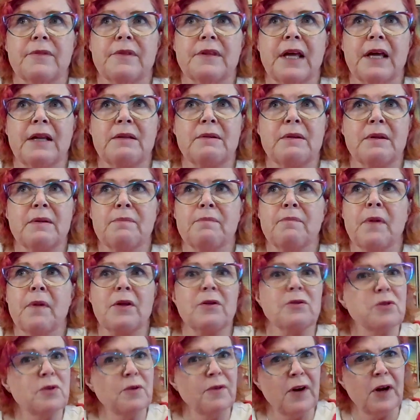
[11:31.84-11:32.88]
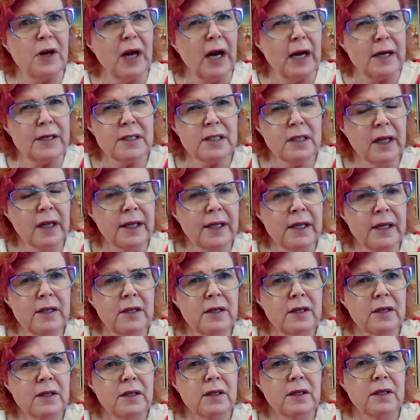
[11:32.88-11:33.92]
that the mothers are very
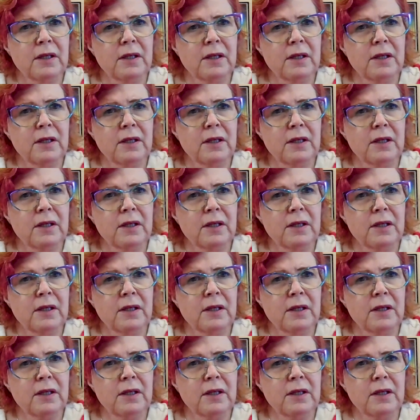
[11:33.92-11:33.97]
isolated